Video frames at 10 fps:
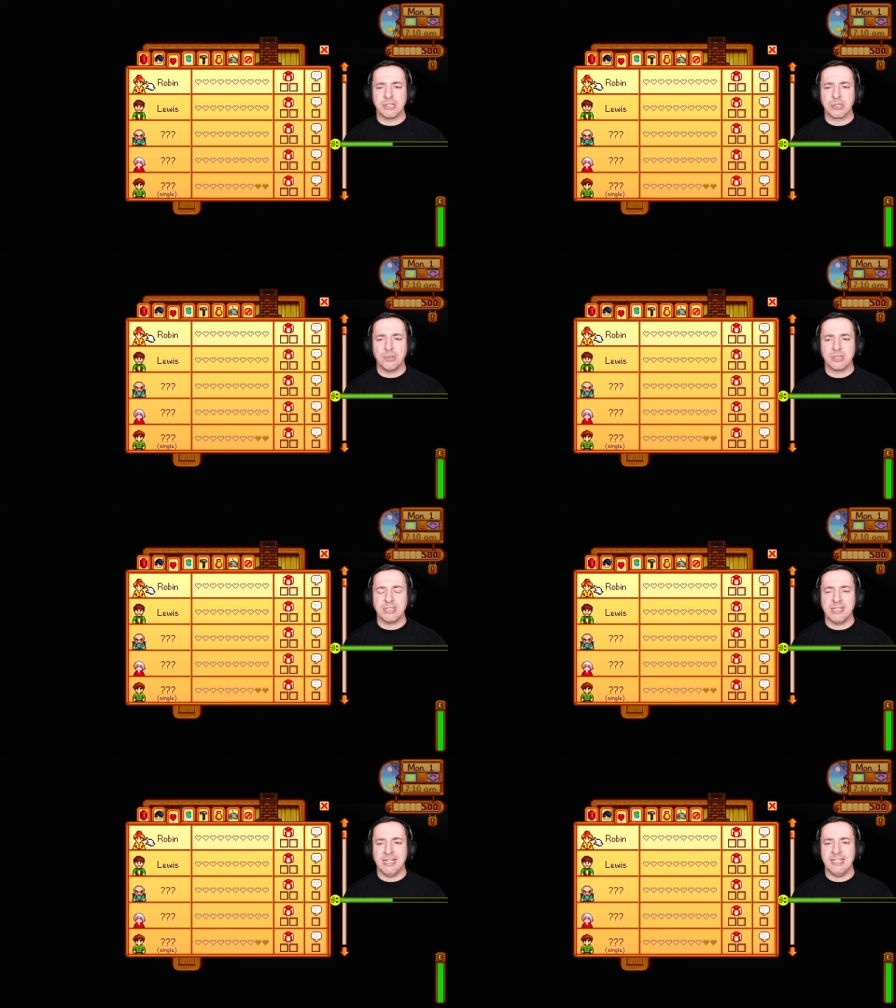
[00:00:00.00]
talk
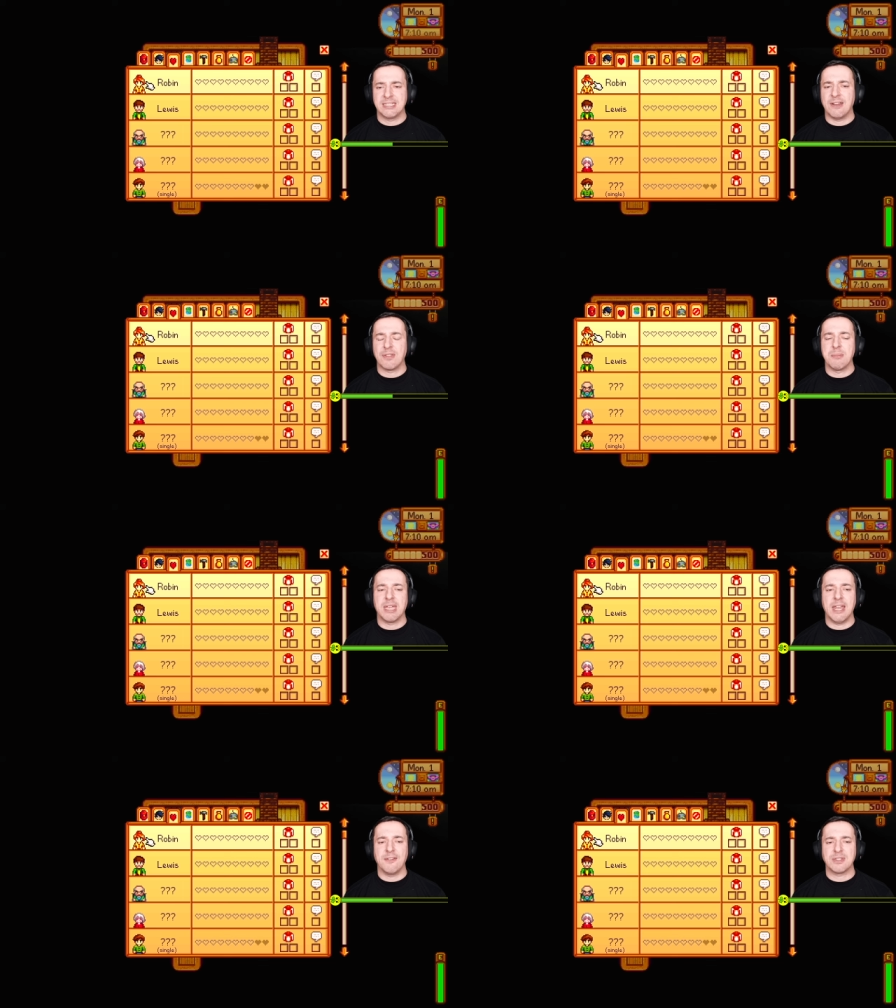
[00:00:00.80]
to these, give them
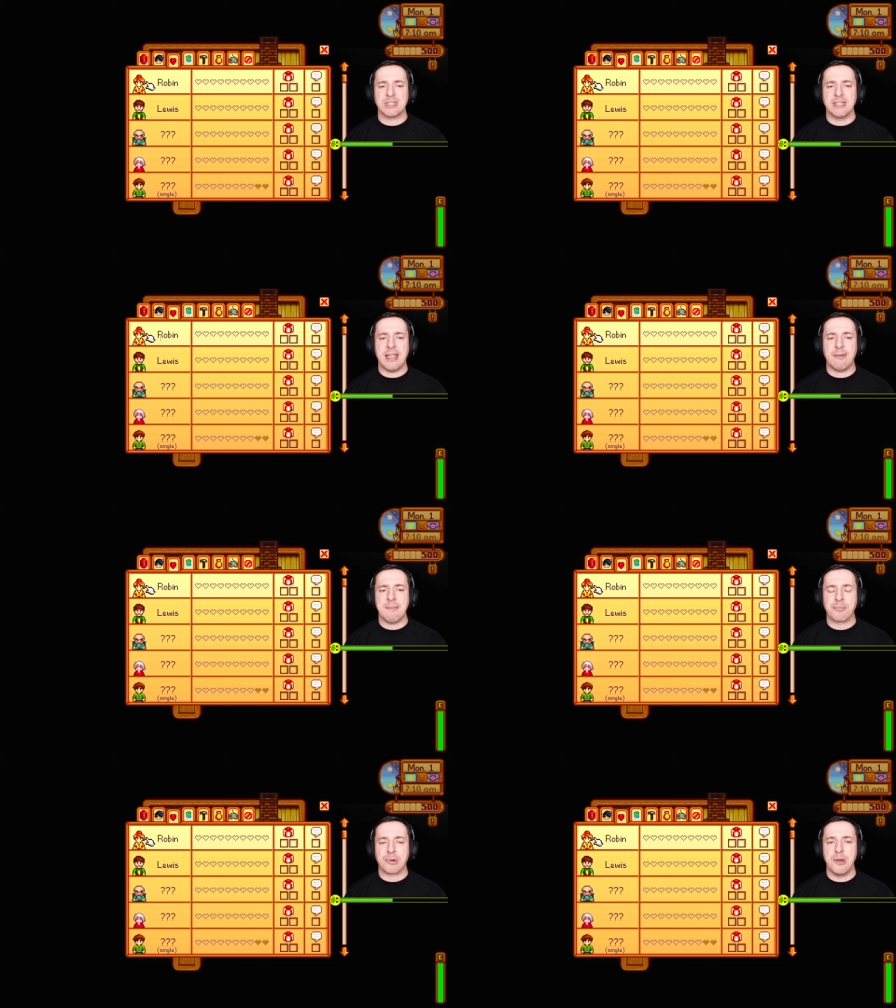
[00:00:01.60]
gifts, and that will
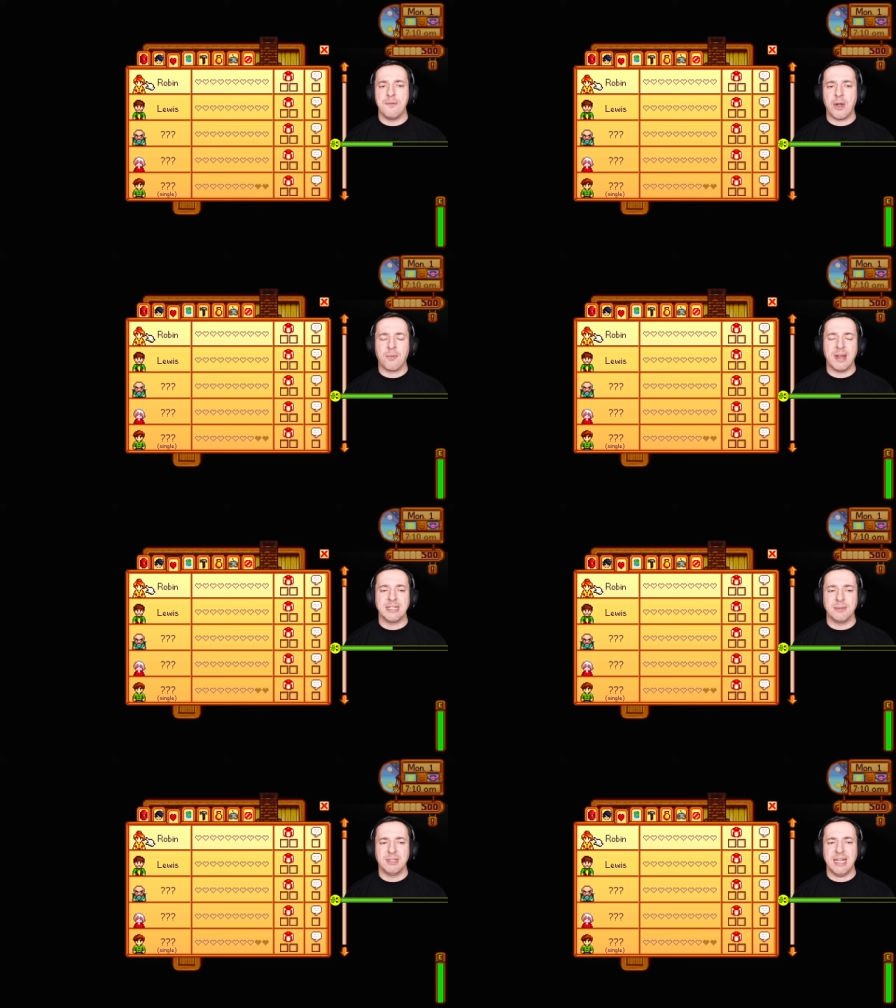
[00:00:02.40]
improve our
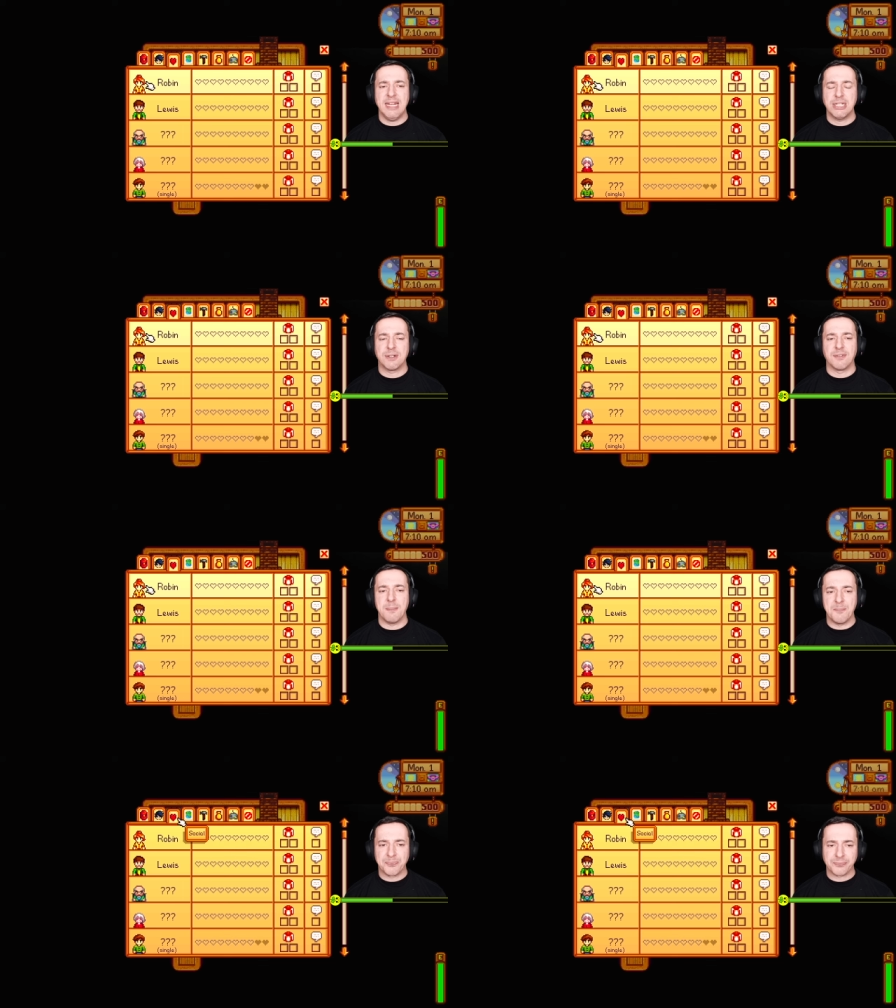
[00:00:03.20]
rating with each of them.